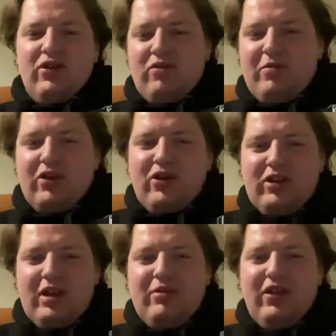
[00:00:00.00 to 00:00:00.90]
who has been
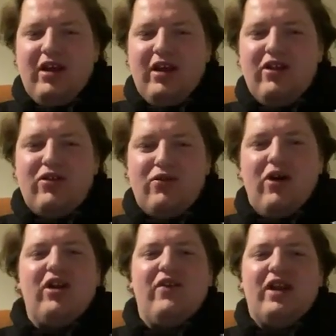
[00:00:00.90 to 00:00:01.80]
called up to the England
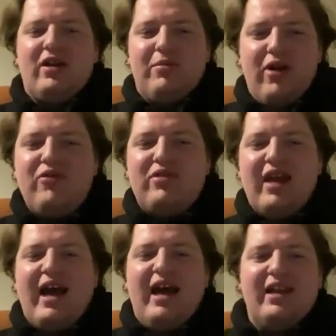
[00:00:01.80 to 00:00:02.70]
squad. I feel like a proud
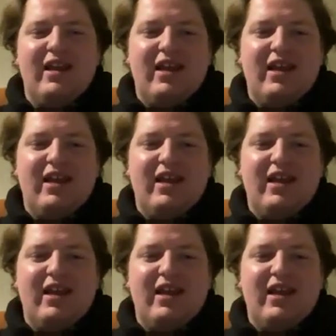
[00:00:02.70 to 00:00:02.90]
dad,